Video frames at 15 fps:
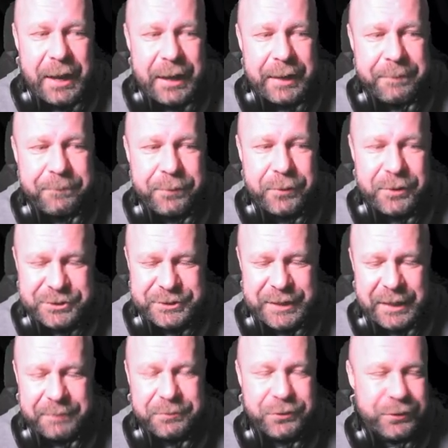and I put those
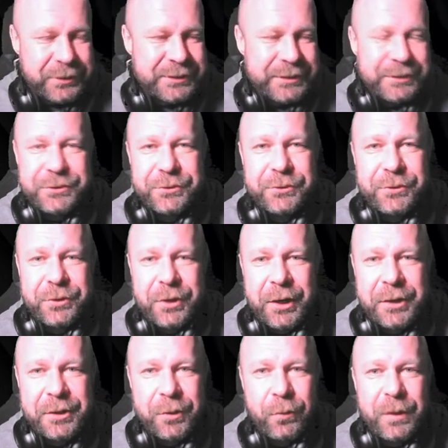same tricks into
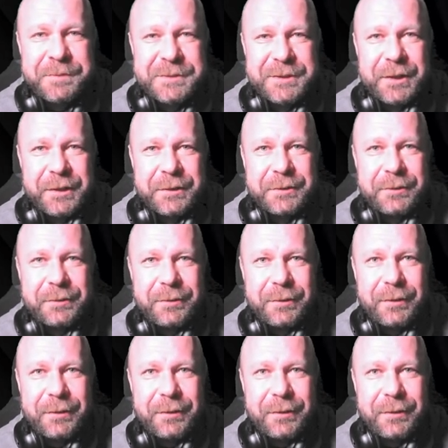growing a website.